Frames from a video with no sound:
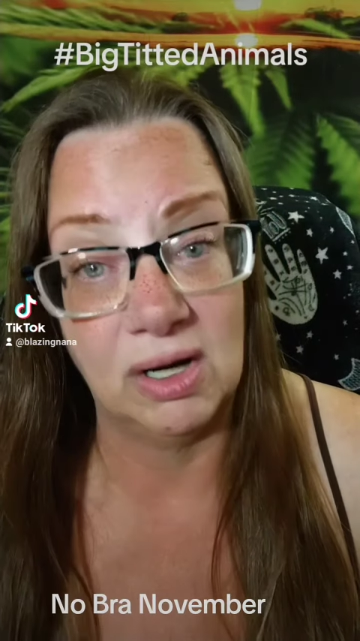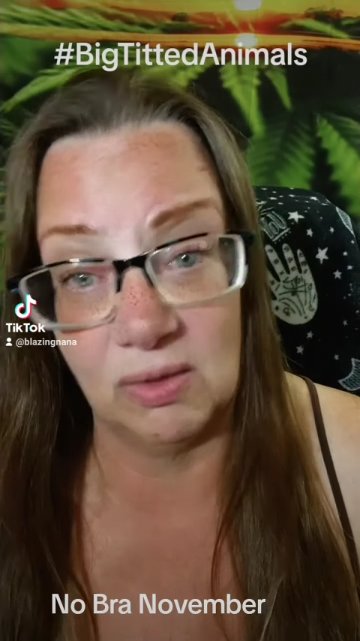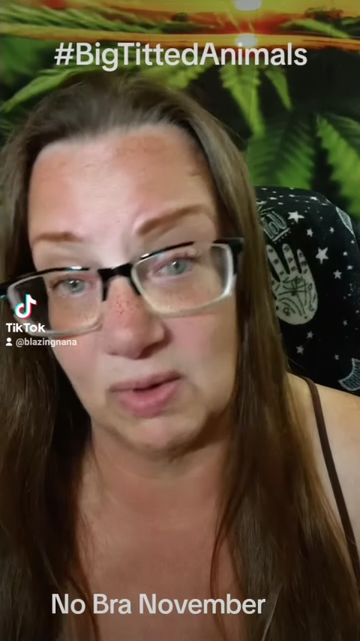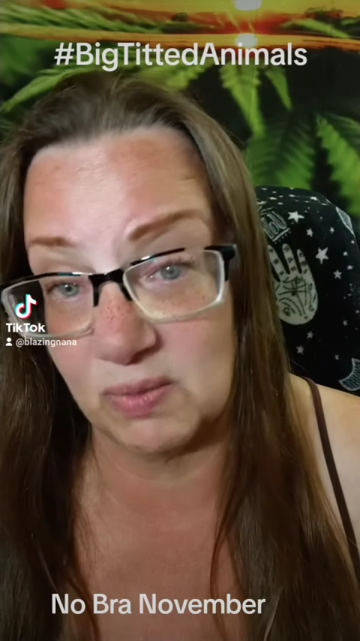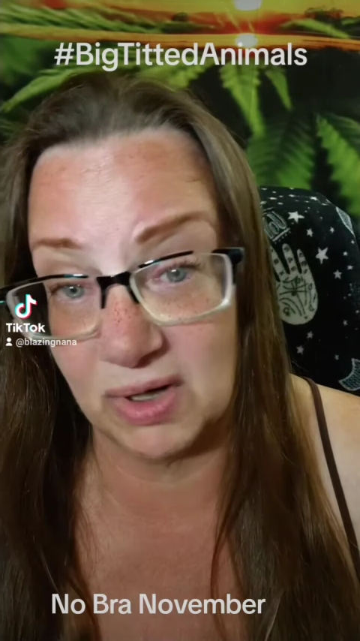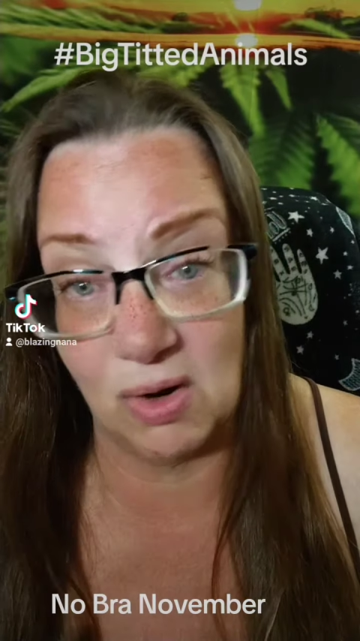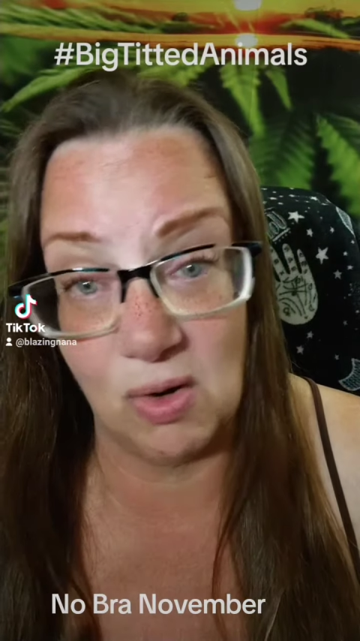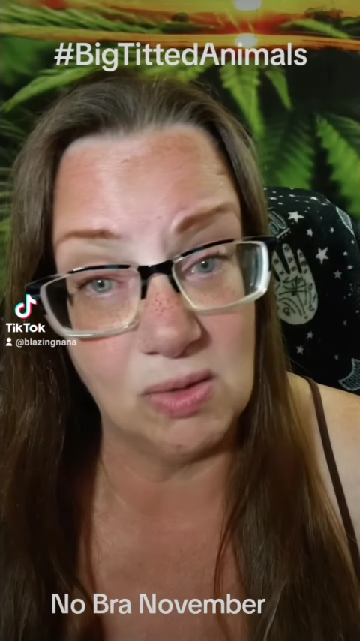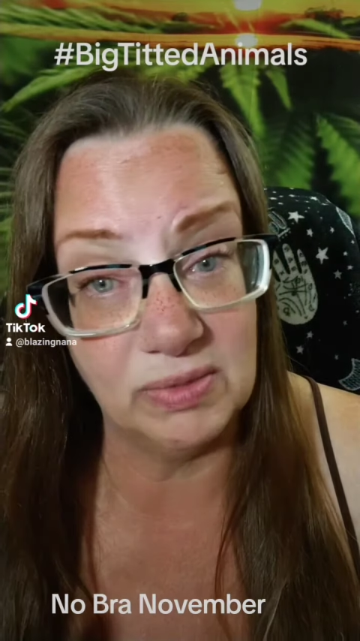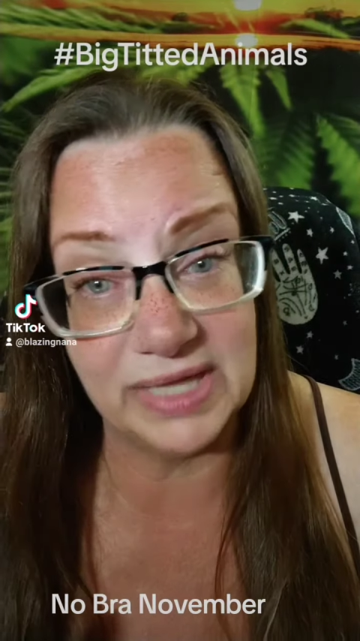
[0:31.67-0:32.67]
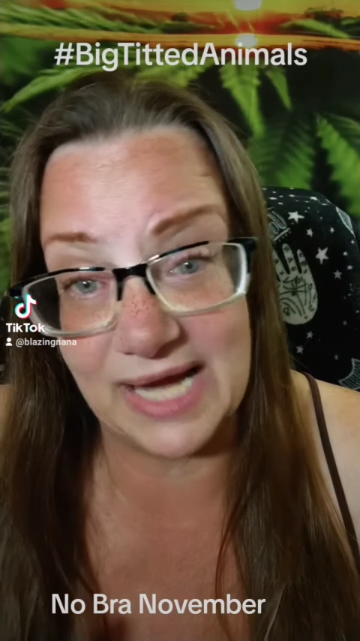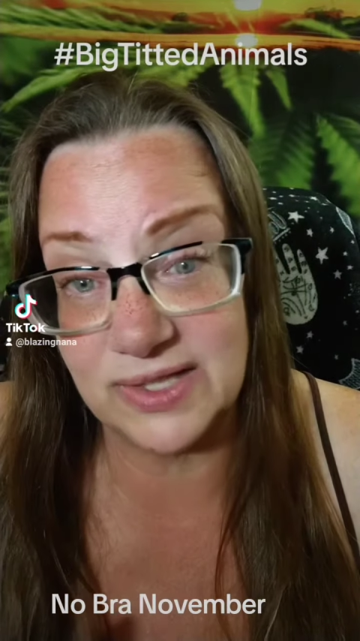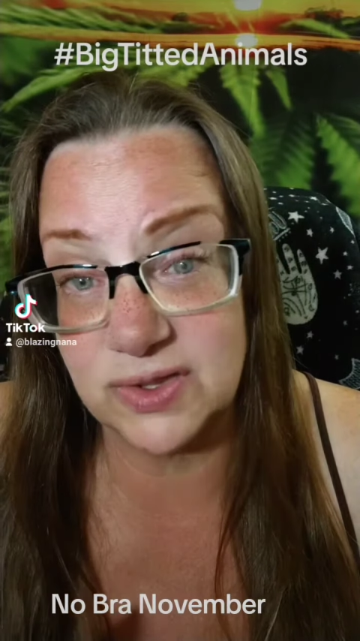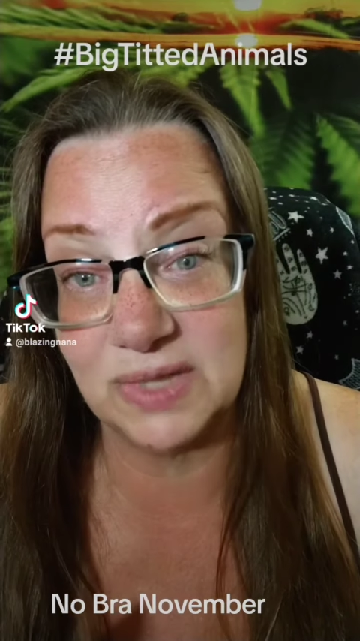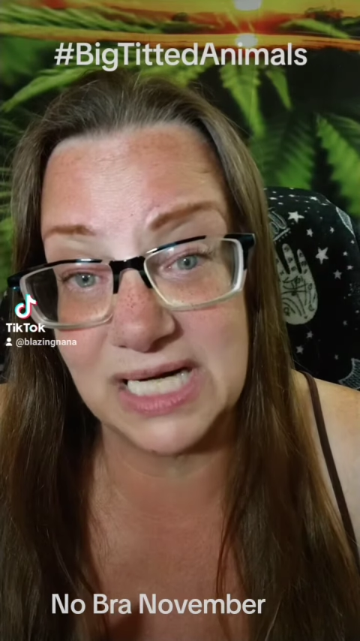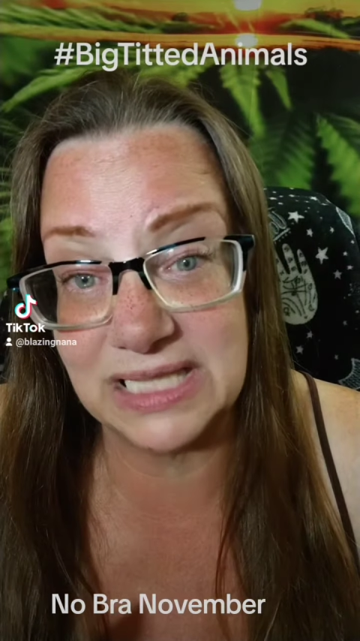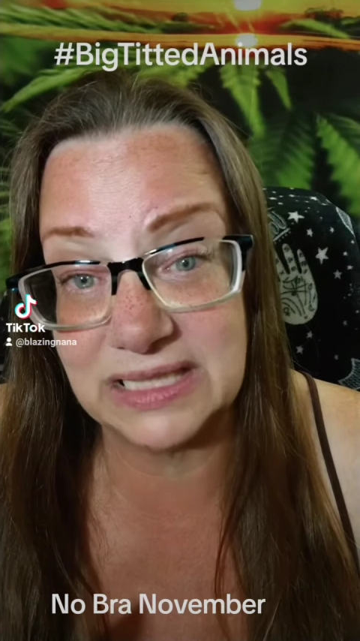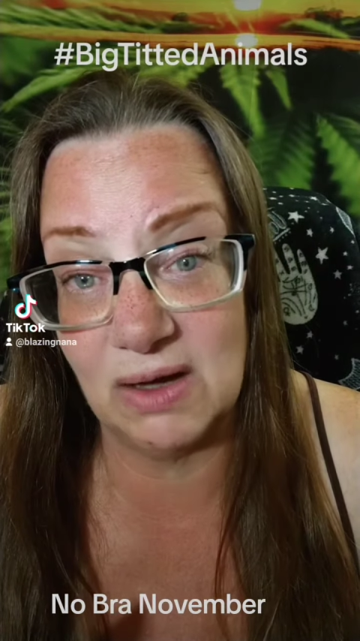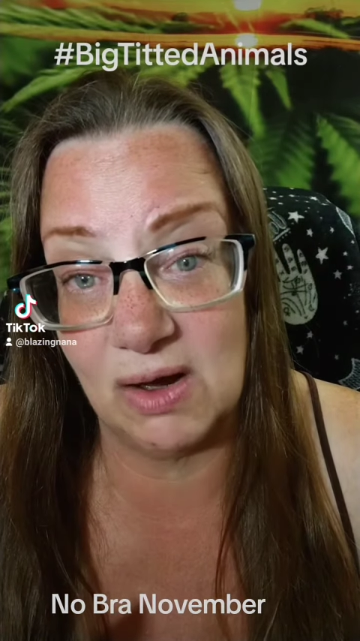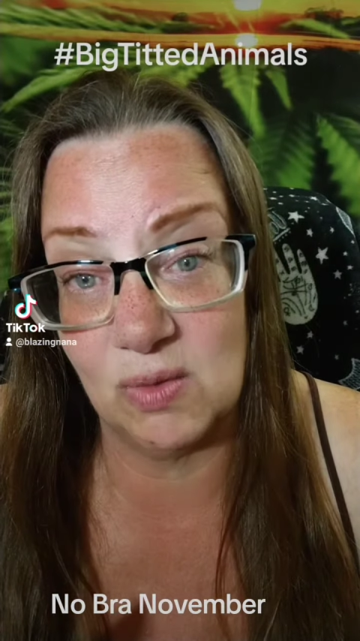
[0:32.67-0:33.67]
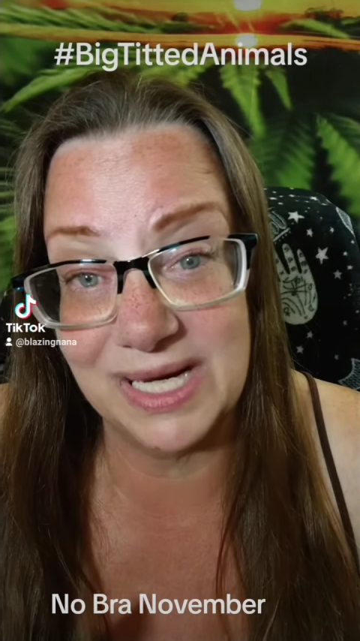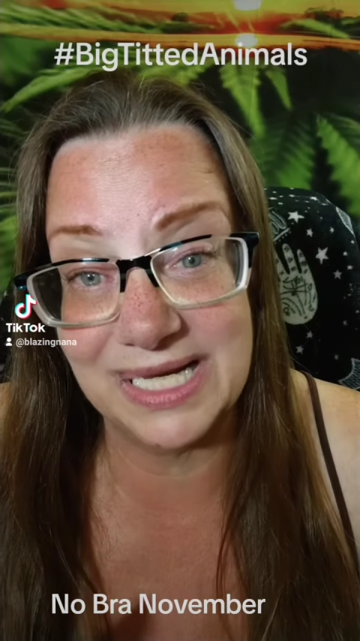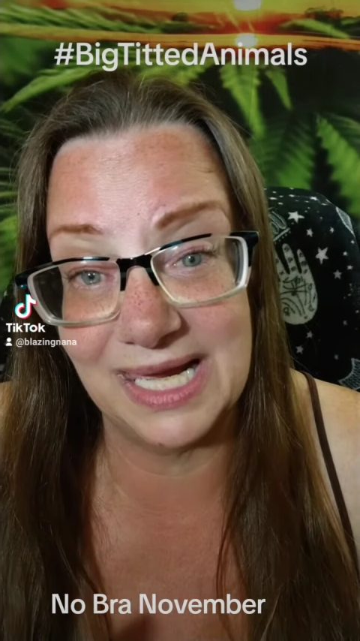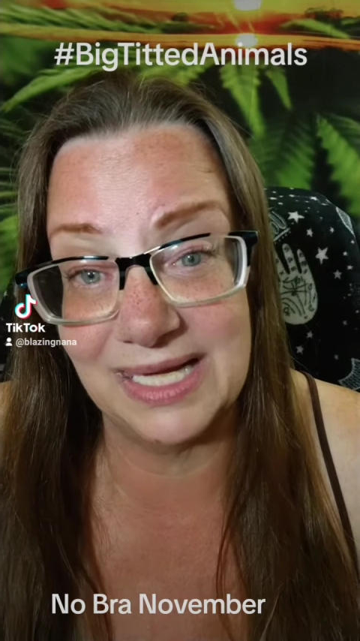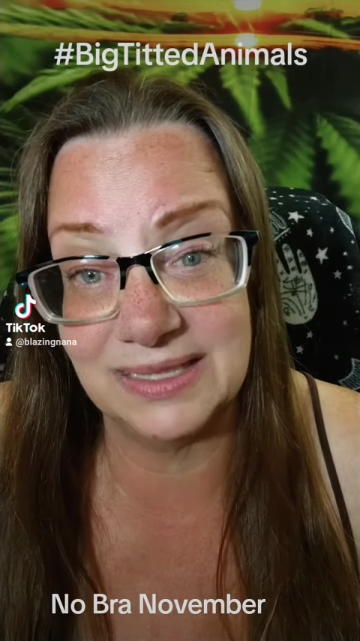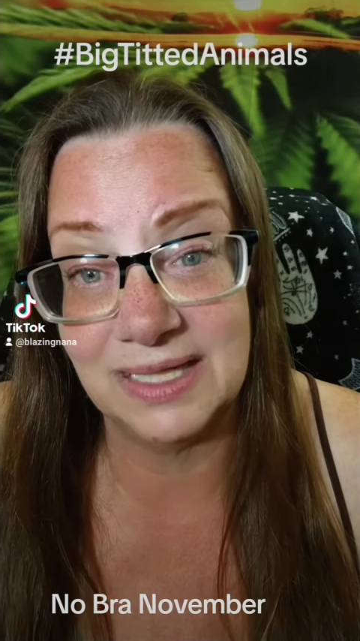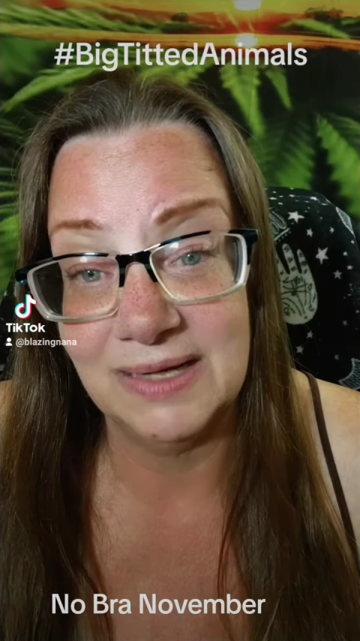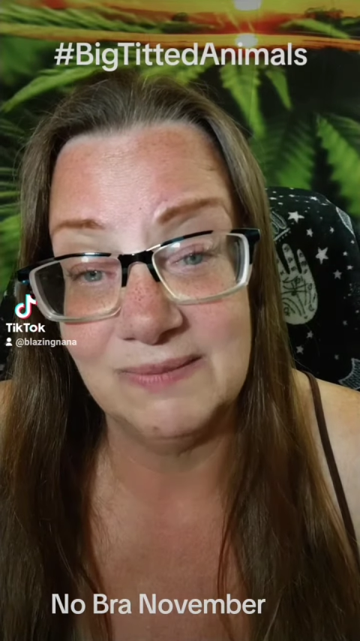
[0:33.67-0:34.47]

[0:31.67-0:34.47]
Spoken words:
or when we're home and not doing anything all weekend.